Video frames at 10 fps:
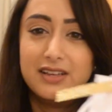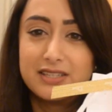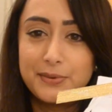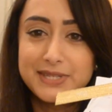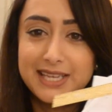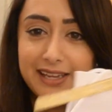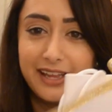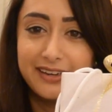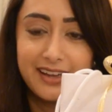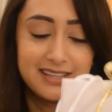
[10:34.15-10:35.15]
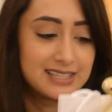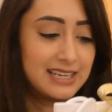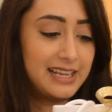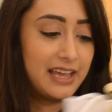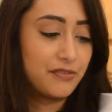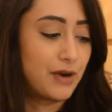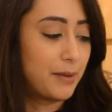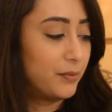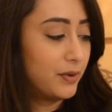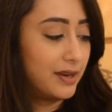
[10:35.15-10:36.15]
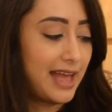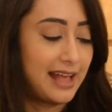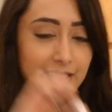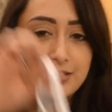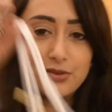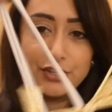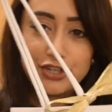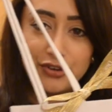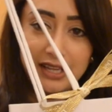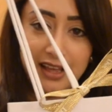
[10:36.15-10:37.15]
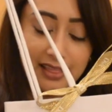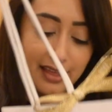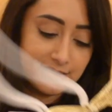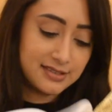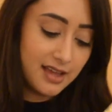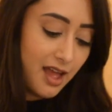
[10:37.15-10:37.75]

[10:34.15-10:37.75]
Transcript: So it's in here, nicely gift wrapped. I'm gonna hang this on the tree like this.